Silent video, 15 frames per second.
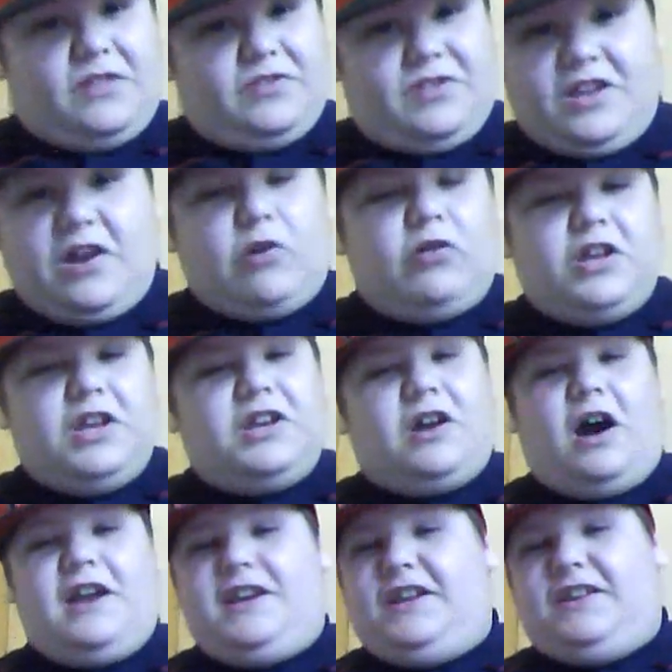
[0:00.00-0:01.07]
The early
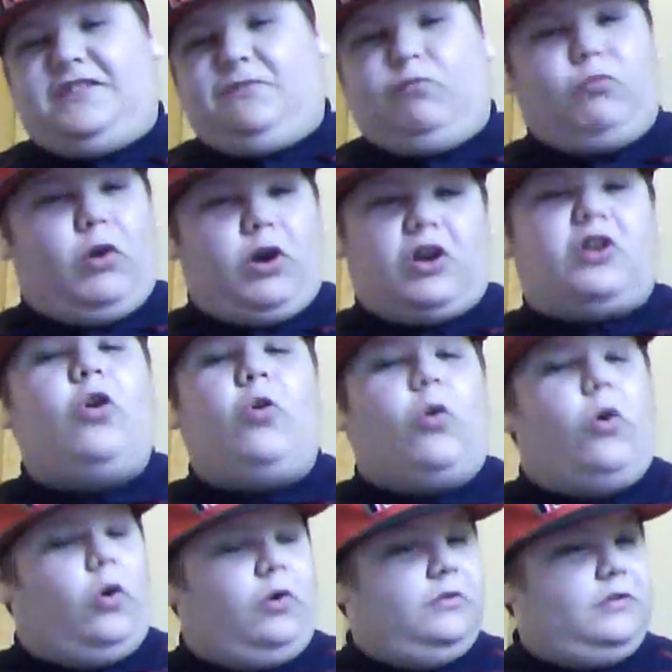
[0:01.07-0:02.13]
90s were
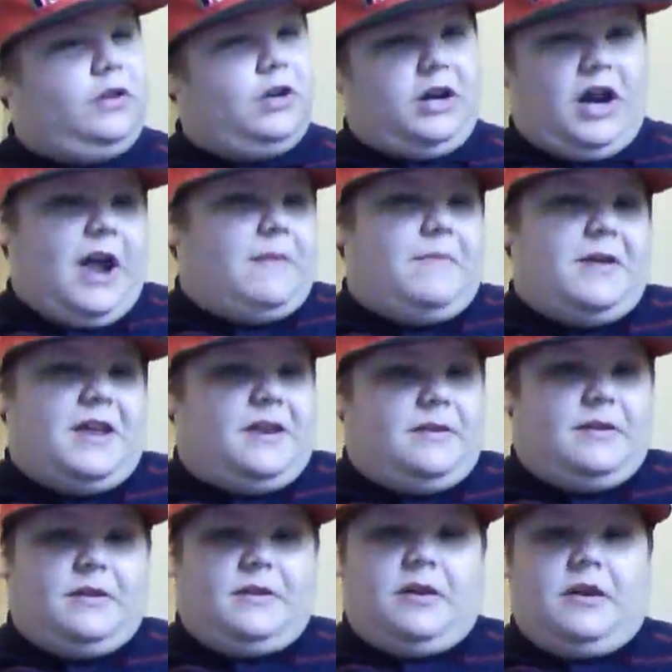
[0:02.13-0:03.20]
cool. I
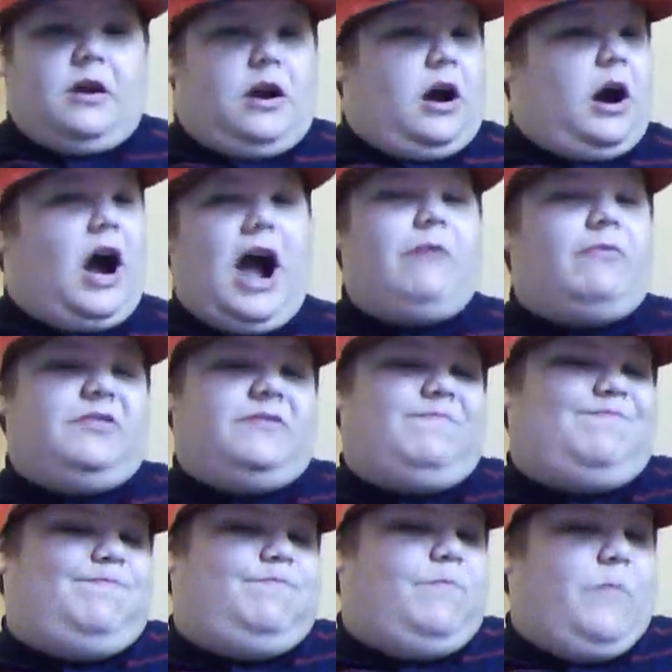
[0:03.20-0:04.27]
mean, I was
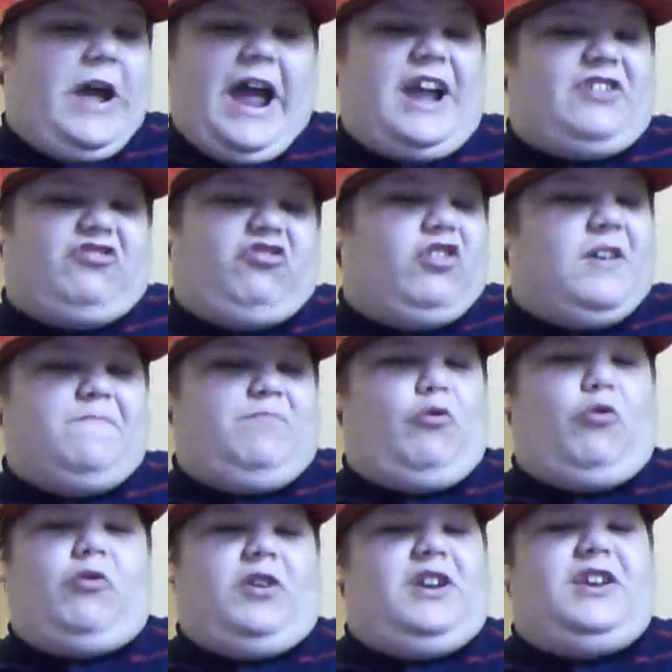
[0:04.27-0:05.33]
actually
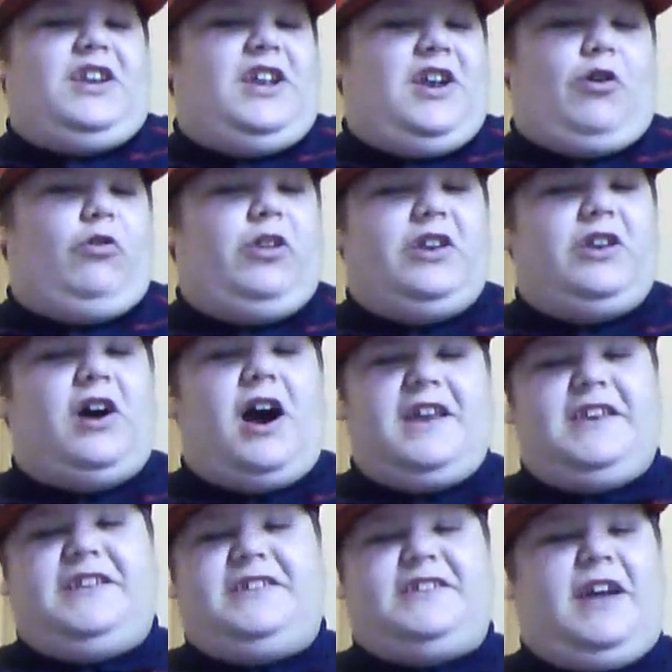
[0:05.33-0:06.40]
born in the early
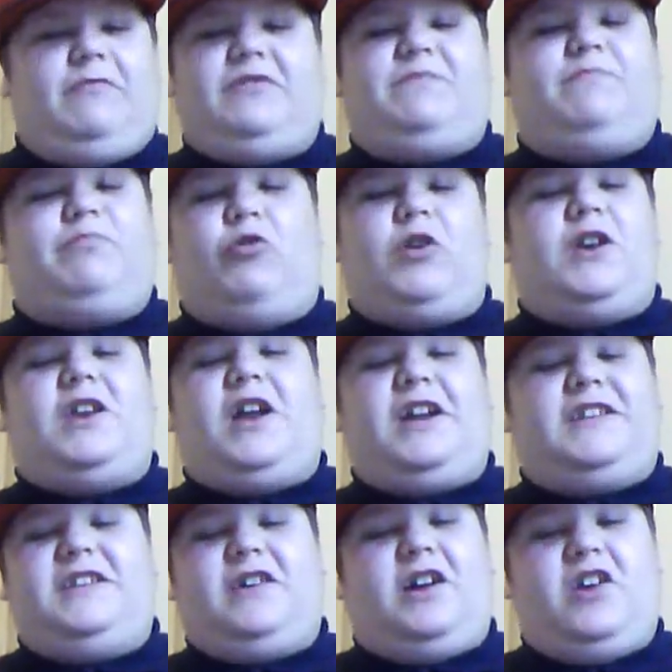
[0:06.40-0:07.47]
90s. I was born in
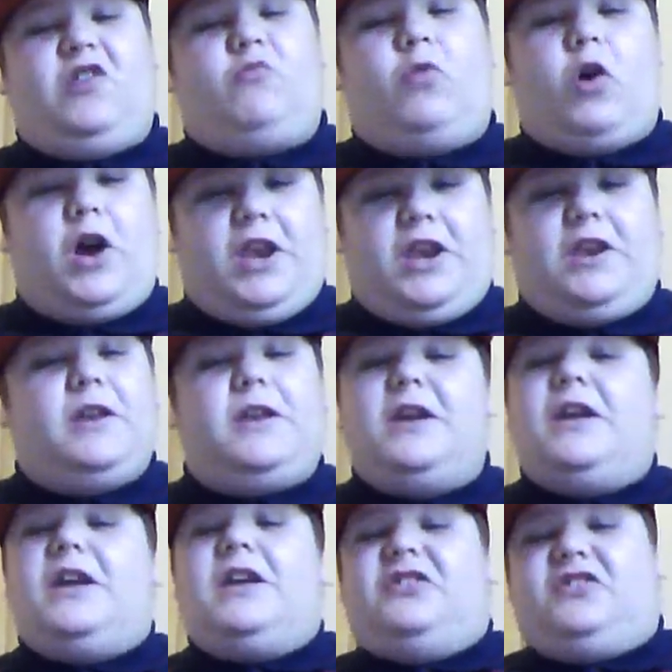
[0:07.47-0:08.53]

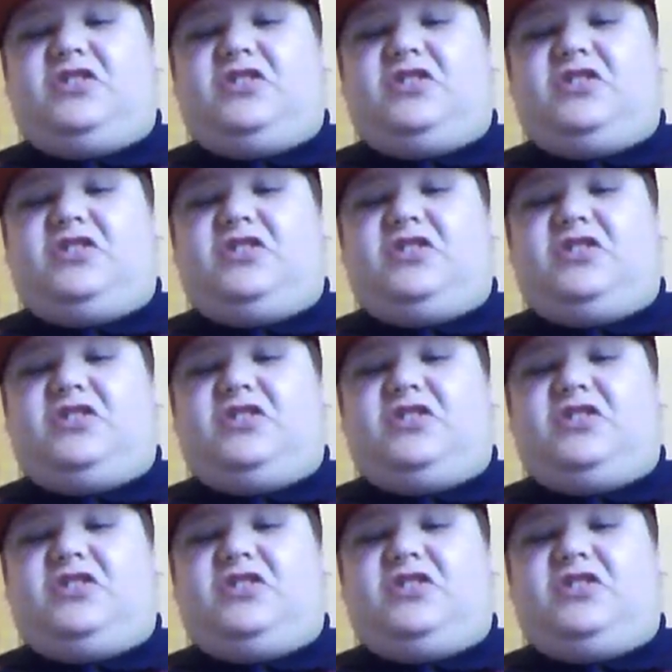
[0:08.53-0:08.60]
1991.